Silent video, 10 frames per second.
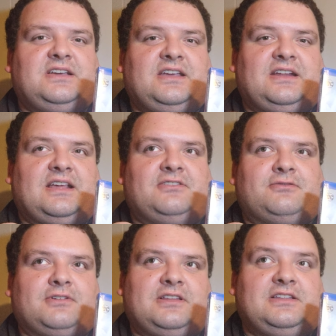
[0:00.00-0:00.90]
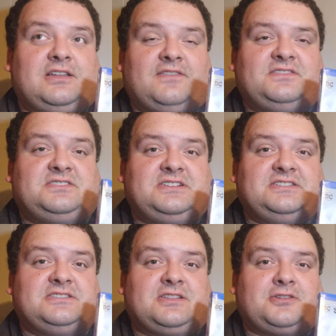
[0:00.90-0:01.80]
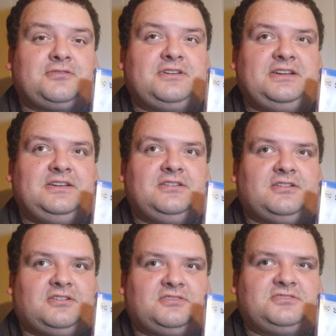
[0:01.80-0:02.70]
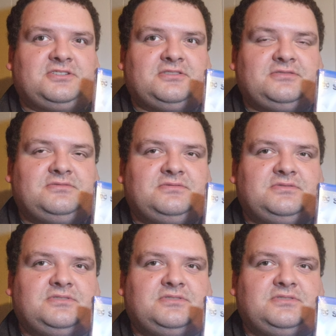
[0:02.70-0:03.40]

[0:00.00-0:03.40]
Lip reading: and I really loved season 3 also.